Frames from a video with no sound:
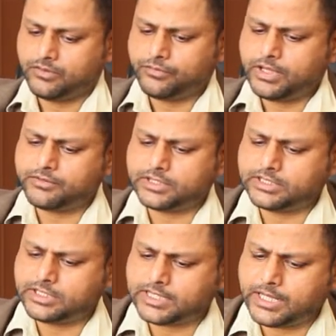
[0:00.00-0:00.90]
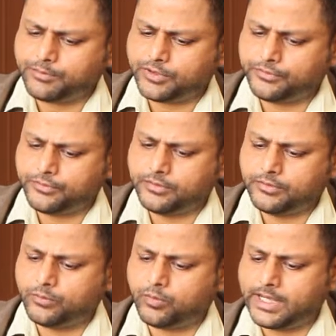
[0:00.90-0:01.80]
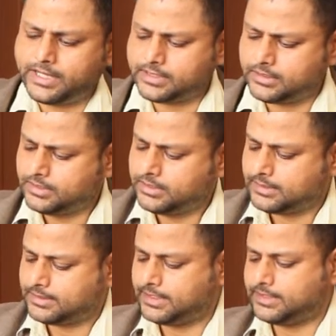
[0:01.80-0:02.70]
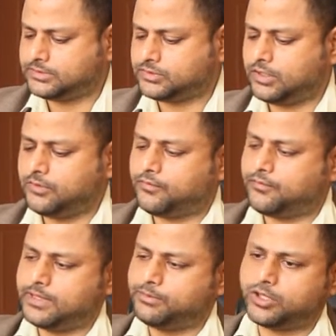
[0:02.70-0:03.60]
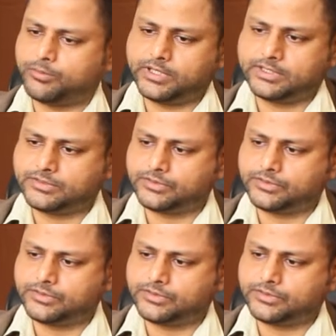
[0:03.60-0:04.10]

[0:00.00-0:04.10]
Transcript: We have another type of wire that is called fiber optics.